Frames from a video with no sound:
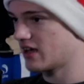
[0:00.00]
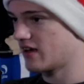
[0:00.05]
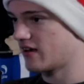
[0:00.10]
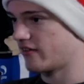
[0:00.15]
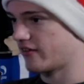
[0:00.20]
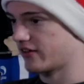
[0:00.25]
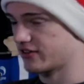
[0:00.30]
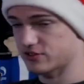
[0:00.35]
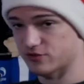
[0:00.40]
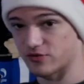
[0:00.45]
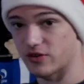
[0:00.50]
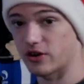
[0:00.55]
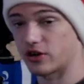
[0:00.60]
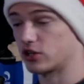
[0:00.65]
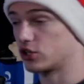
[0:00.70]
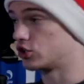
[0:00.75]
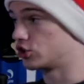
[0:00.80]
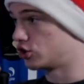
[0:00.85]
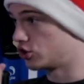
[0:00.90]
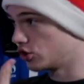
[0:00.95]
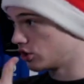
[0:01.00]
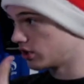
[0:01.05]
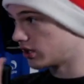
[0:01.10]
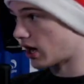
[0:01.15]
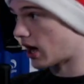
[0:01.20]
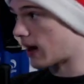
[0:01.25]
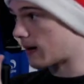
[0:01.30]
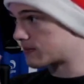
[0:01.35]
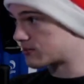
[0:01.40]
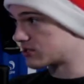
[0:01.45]
there's very good
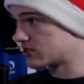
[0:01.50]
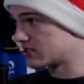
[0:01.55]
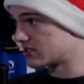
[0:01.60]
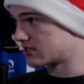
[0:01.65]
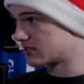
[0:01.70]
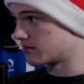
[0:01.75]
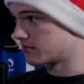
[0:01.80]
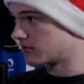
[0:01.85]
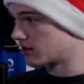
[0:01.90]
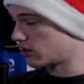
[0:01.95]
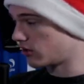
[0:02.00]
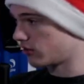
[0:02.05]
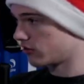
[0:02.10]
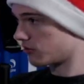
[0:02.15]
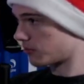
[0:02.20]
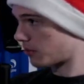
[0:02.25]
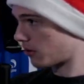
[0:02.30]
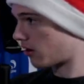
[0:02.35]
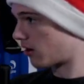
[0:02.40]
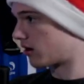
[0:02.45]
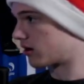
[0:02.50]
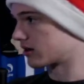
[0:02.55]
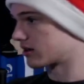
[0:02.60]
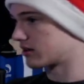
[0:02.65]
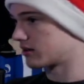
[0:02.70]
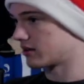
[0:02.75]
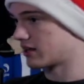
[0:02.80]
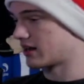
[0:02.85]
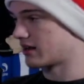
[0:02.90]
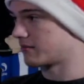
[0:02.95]
options in the middle of the park,
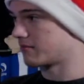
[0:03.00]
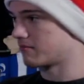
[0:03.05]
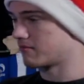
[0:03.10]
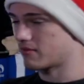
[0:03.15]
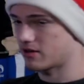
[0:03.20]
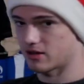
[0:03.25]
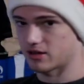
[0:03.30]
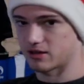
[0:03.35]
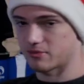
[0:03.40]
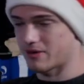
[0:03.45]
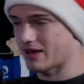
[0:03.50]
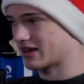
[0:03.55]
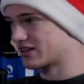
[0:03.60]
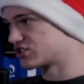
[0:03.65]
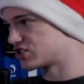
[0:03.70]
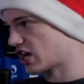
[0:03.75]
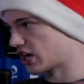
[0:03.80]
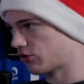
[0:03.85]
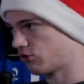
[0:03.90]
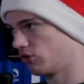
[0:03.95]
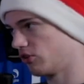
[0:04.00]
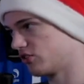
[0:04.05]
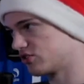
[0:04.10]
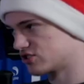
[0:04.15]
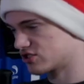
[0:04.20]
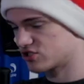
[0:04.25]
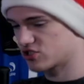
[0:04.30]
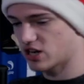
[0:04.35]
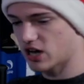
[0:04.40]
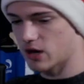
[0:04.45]
and it makes Jack Grealish's
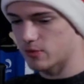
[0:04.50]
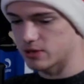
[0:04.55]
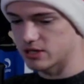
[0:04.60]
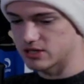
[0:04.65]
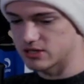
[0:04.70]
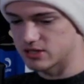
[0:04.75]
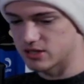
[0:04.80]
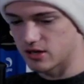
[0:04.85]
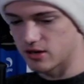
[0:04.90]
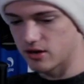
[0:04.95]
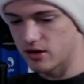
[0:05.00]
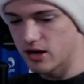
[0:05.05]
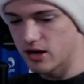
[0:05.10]
job easier.